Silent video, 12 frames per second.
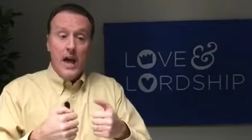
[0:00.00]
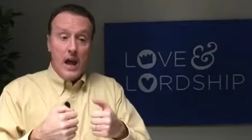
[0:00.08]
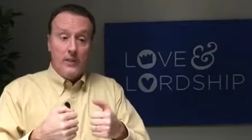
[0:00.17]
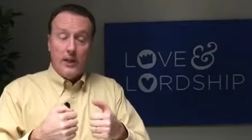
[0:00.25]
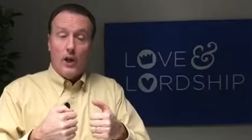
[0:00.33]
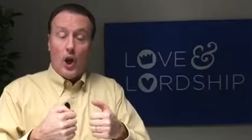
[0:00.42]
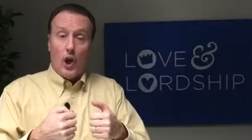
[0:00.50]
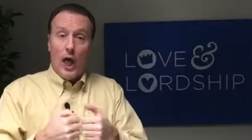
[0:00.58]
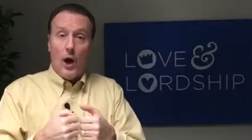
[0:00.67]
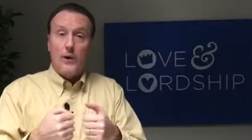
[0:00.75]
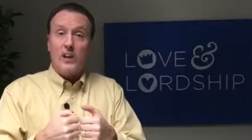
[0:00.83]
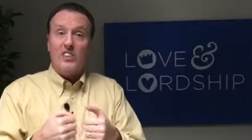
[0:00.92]
and then
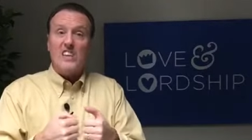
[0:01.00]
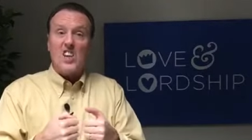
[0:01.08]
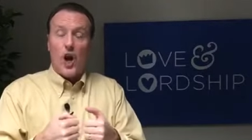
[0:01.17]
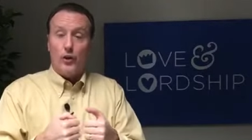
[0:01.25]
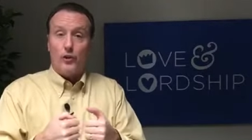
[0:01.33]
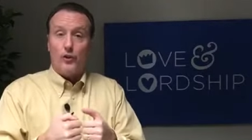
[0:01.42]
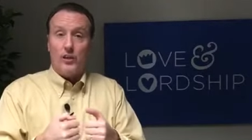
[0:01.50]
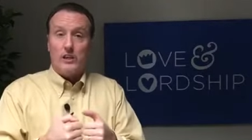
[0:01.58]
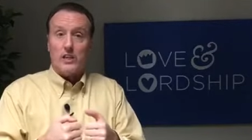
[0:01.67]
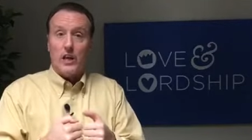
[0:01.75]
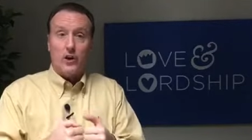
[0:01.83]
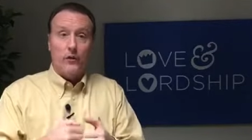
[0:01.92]
allowing these other
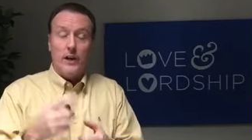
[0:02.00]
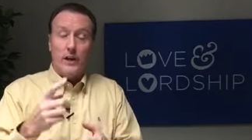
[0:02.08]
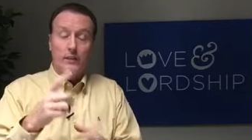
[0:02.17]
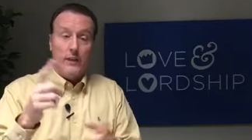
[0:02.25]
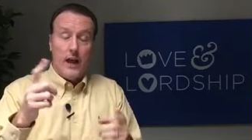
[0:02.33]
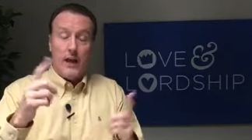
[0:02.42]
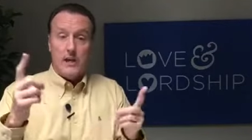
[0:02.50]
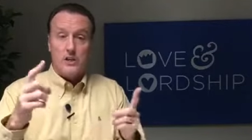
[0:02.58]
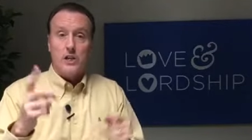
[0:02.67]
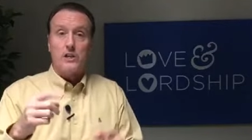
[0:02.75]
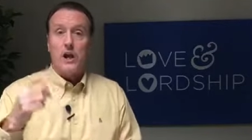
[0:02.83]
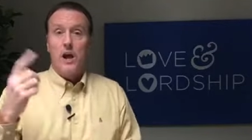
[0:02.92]
things to enter in. And then I asked
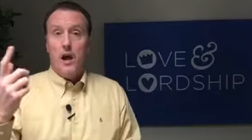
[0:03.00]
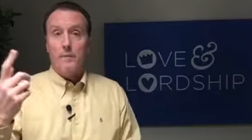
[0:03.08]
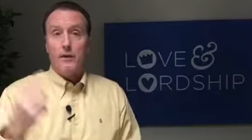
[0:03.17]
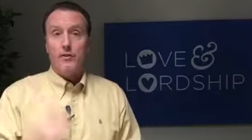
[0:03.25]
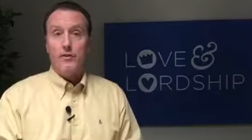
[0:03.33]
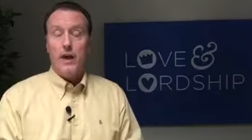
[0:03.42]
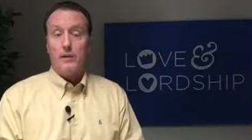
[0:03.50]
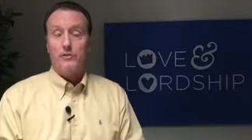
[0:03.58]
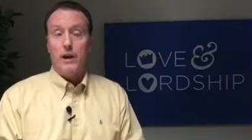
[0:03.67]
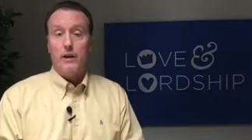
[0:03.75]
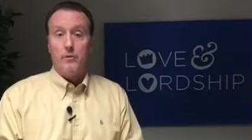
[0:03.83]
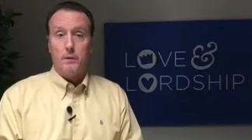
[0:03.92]
this, how about sex?
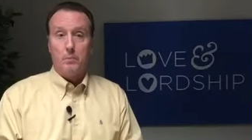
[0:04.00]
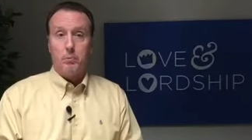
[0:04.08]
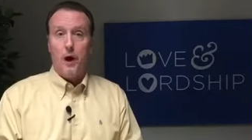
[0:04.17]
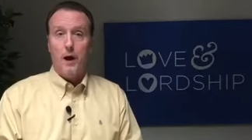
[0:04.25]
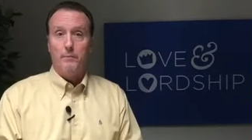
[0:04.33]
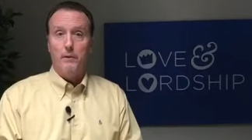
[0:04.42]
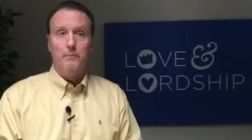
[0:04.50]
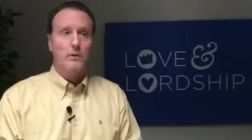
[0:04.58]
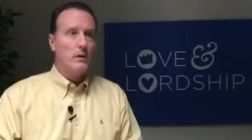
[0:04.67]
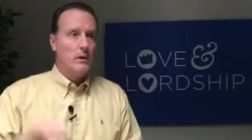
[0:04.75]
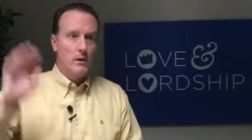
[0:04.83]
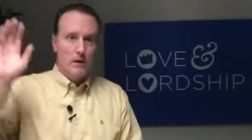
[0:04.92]
Has that ever been a problem?
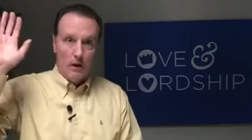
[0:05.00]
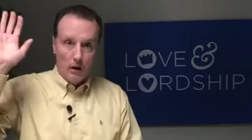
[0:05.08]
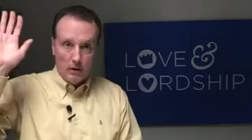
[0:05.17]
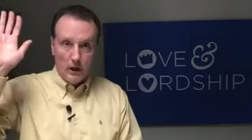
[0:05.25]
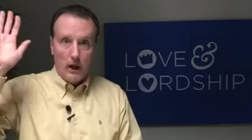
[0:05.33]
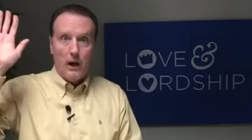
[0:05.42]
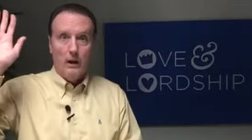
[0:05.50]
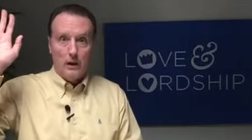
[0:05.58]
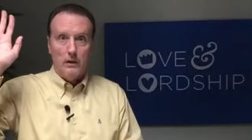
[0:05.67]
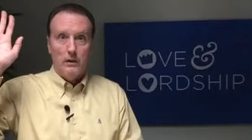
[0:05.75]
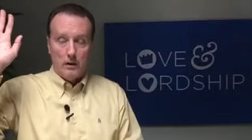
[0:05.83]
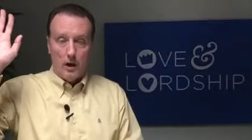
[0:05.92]
Oh yeah,
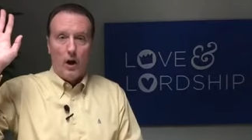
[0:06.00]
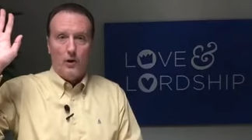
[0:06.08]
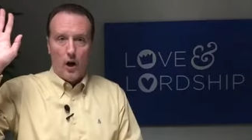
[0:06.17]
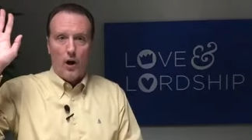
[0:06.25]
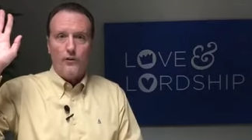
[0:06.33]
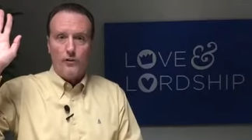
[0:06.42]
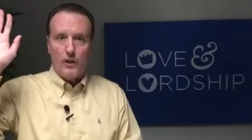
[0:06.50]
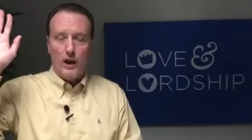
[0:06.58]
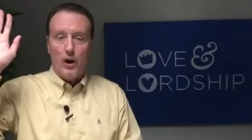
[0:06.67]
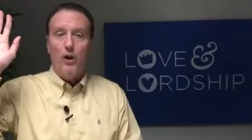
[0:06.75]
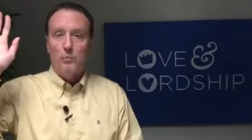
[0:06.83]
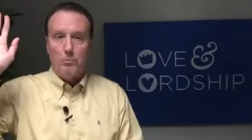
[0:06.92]
hard hearts
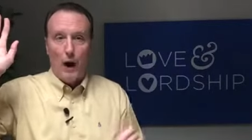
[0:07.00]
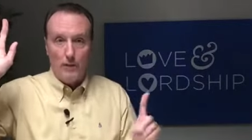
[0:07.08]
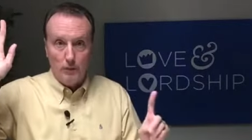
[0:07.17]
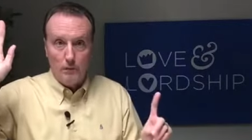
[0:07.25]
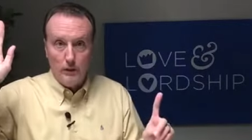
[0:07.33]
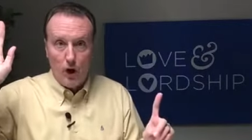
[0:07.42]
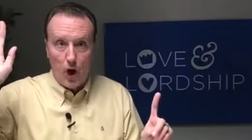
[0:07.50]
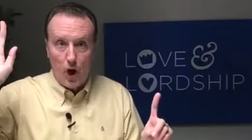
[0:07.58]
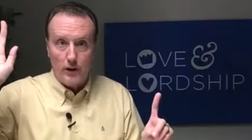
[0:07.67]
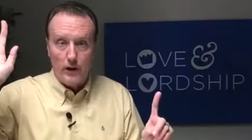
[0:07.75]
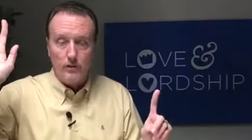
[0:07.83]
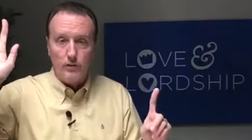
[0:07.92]
there, probably the
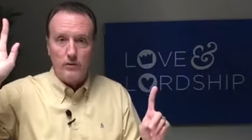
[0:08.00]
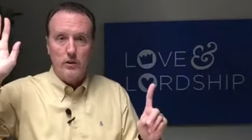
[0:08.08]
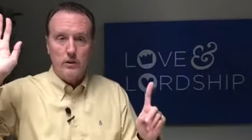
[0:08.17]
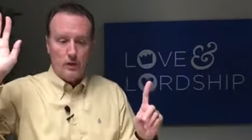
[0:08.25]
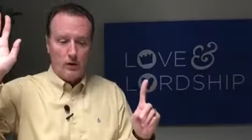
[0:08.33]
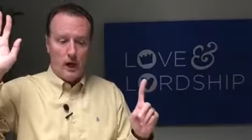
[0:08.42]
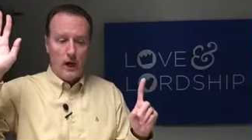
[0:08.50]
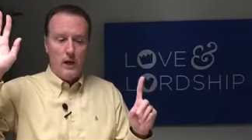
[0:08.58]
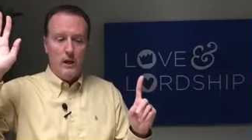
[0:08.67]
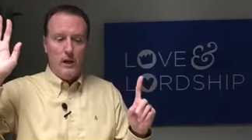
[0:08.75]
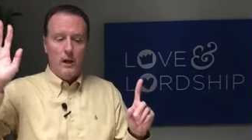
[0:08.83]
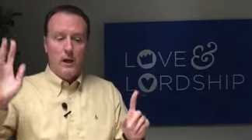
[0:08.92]
hardest,
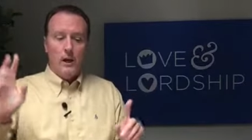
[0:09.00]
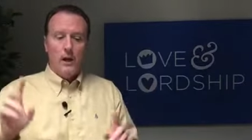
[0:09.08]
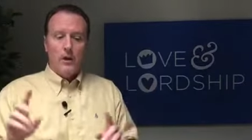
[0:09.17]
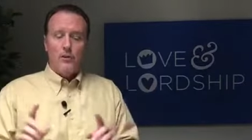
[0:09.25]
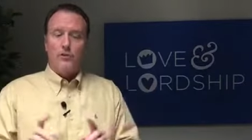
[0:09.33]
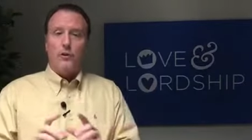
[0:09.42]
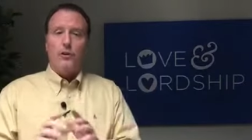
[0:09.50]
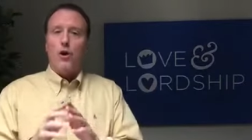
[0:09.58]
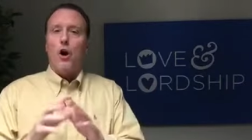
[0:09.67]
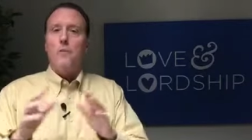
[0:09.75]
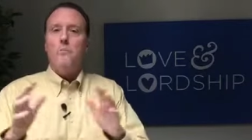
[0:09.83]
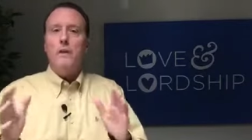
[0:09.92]
okay? So there
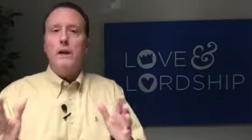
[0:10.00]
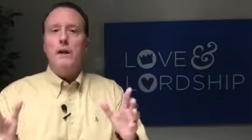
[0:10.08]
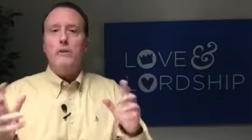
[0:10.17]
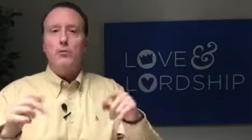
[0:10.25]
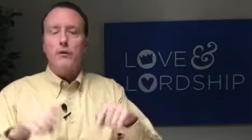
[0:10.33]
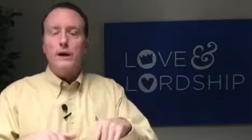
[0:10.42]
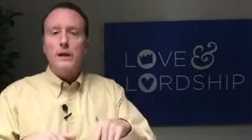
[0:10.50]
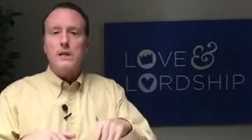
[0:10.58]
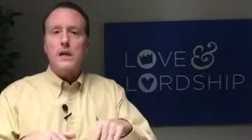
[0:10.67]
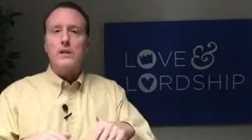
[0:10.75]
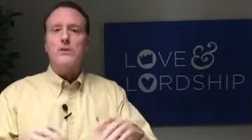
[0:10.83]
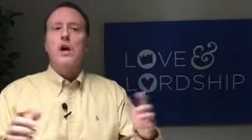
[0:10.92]
are many
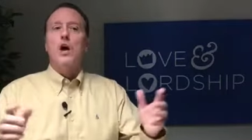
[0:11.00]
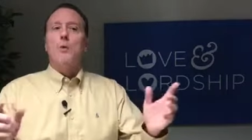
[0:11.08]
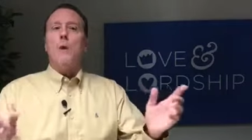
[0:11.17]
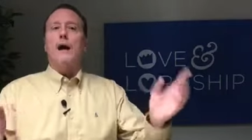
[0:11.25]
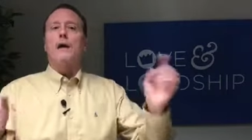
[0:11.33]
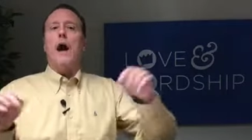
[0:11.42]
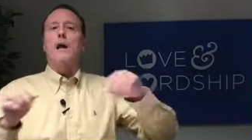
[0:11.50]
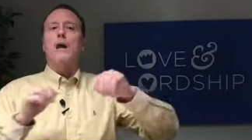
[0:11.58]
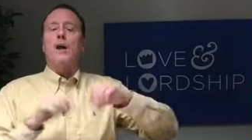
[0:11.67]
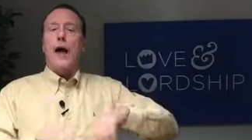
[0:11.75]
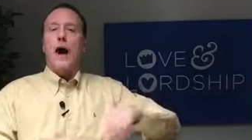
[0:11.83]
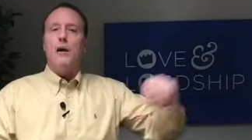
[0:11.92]
reasons why God
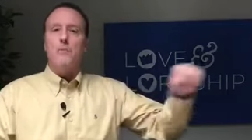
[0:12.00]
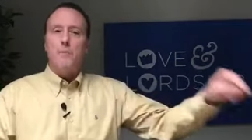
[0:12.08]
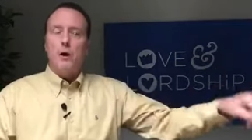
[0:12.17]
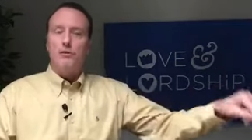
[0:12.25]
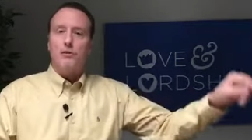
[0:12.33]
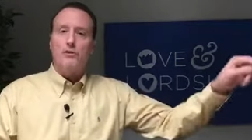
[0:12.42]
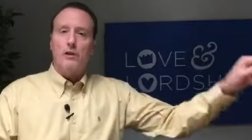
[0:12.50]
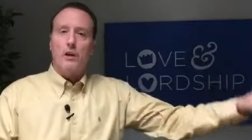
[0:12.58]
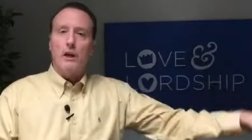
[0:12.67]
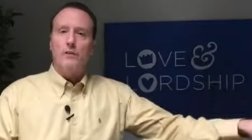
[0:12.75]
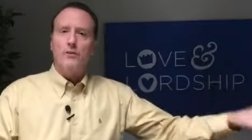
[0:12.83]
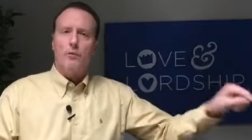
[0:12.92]
allowed Moses to
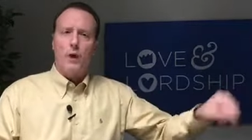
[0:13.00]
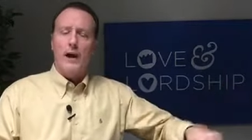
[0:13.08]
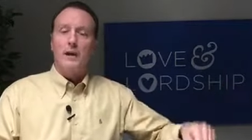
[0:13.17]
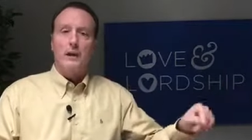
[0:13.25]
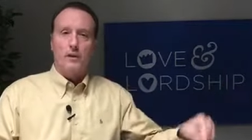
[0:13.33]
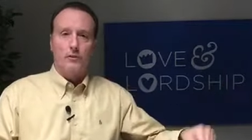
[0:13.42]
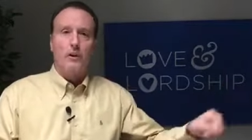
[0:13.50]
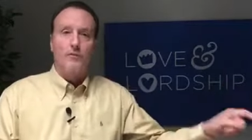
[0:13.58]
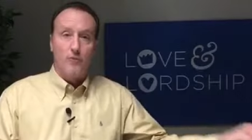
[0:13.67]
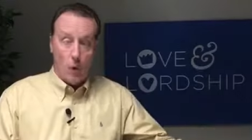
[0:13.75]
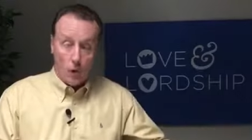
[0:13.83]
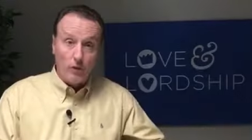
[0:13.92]
give a writing of
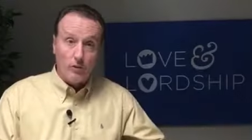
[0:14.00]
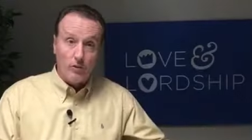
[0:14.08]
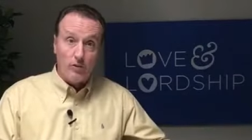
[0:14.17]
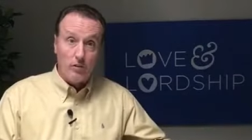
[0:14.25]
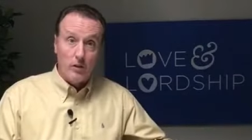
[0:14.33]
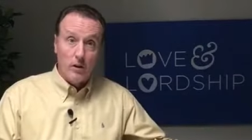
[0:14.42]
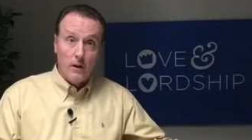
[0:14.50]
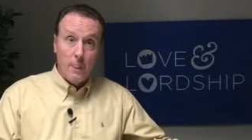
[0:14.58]
divorce,